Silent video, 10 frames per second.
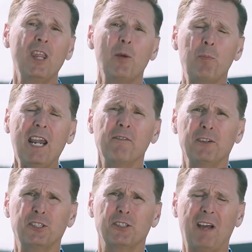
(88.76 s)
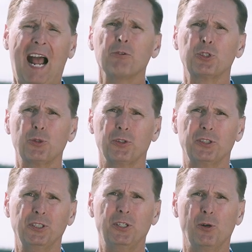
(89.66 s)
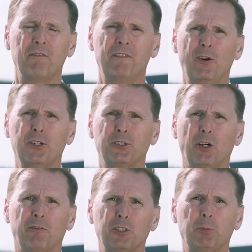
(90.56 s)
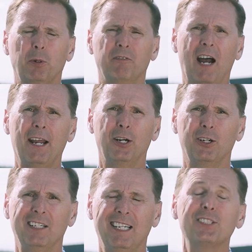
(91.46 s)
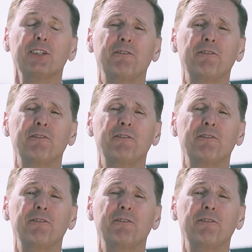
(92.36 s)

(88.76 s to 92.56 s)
of the benefits of outsourcing to a ferry service provider is